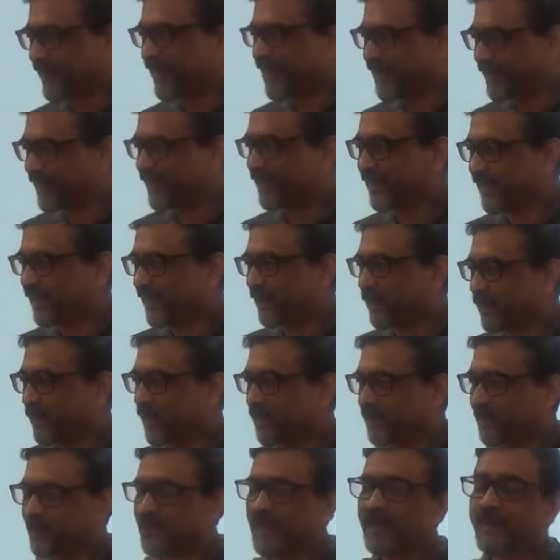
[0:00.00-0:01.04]
right? Can
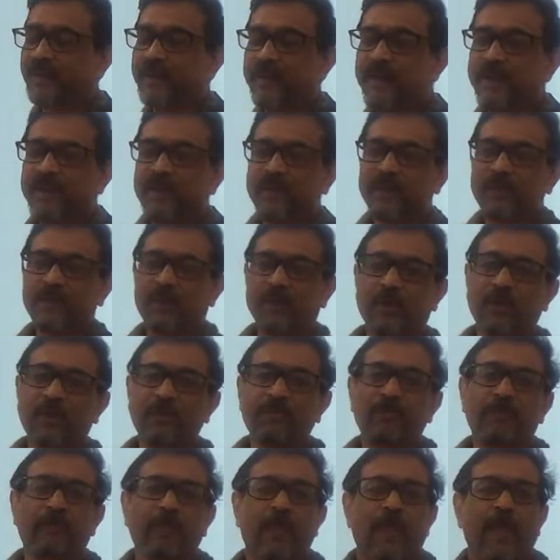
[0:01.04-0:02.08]
cause that. So,